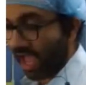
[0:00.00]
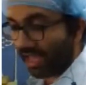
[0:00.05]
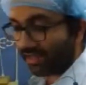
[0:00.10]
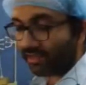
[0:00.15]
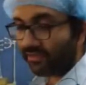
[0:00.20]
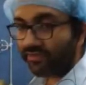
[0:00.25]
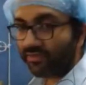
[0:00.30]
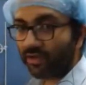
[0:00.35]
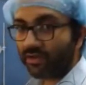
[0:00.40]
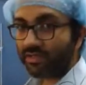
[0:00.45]
And
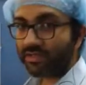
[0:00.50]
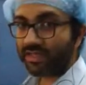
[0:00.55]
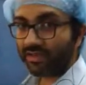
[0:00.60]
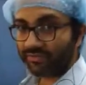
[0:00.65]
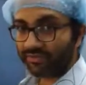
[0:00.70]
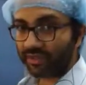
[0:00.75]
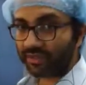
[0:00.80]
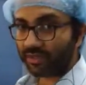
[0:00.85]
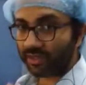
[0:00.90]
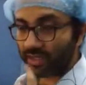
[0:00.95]
if not,
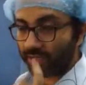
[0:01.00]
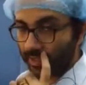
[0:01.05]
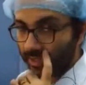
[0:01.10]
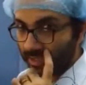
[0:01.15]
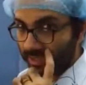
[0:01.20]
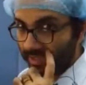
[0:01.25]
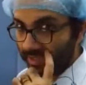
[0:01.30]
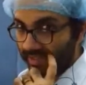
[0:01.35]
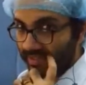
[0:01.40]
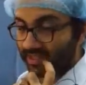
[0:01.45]
definitely
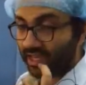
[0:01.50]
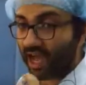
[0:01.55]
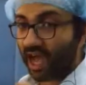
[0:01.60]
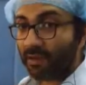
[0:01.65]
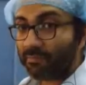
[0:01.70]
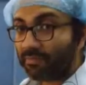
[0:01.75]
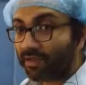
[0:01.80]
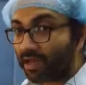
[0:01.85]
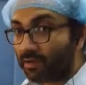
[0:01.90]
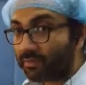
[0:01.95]
in the
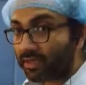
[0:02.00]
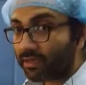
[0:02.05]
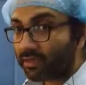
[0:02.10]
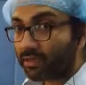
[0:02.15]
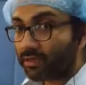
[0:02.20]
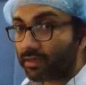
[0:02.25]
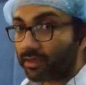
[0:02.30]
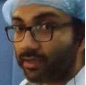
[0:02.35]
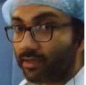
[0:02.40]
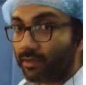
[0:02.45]

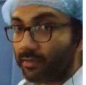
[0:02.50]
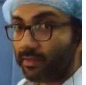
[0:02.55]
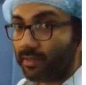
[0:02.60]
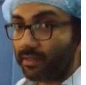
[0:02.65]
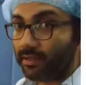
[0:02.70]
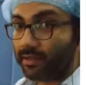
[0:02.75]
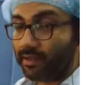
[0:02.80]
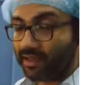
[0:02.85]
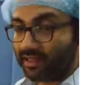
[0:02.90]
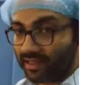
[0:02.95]
upcoming
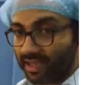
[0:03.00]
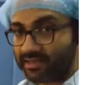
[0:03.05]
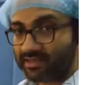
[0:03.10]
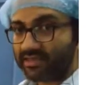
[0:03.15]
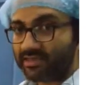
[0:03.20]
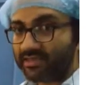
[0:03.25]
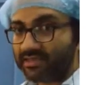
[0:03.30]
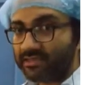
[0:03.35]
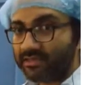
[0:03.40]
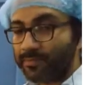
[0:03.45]

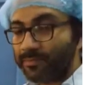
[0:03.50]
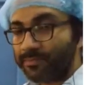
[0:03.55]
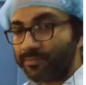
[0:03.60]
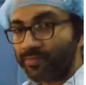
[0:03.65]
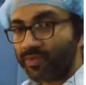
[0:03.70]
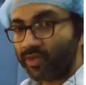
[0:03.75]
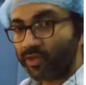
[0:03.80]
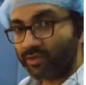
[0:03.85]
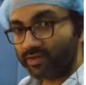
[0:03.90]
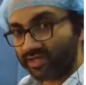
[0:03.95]
classes,
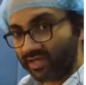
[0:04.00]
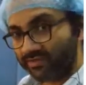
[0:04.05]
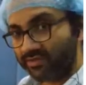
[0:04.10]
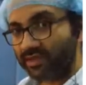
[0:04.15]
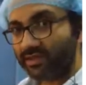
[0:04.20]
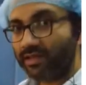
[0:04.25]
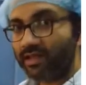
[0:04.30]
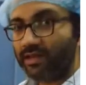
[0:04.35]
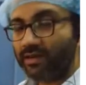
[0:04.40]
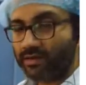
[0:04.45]
you'll
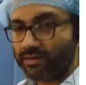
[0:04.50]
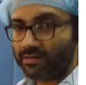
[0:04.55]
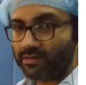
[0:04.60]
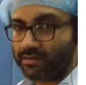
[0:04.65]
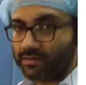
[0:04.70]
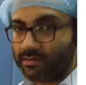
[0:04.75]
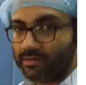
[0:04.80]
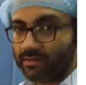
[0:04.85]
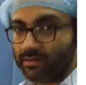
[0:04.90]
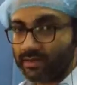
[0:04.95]
definitely heard
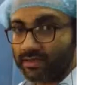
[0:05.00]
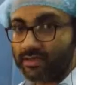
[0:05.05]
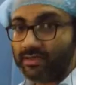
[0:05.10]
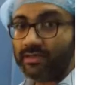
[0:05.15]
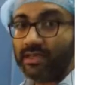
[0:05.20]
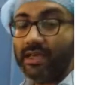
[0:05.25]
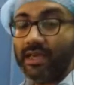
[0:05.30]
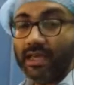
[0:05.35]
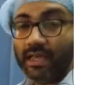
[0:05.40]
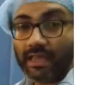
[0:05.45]
this
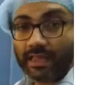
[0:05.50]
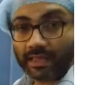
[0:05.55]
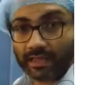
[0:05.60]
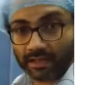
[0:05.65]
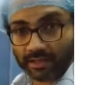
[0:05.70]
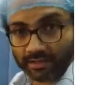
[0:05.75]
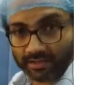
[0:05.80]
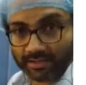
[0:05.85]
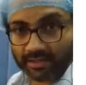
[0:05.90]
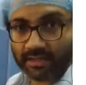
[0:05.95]

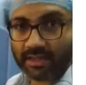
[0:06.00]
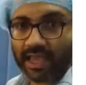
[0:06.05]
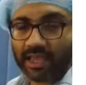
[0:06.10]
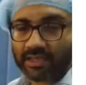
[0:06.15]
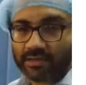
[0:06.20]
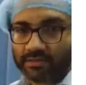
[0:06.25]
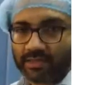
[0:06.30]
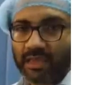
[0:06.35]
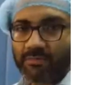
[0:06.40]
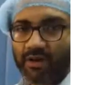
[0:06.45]

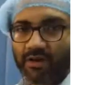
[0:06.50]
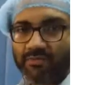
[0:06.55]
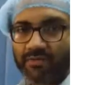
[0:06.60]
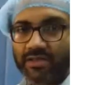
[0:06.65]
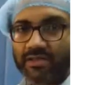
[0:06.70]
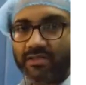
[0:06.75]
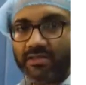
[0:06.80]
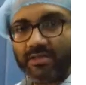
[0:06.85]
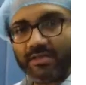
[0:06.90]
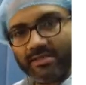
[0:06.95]
name of
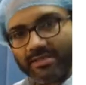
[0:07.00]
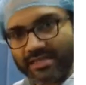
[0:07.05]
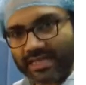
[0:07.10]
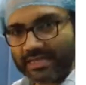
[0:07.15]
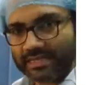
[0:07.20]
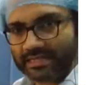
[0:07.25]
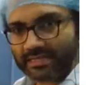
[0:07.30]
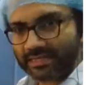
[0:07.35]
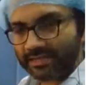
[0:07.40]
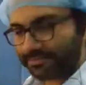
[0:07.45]
this
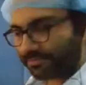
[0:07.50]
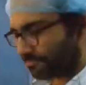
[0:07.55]
test.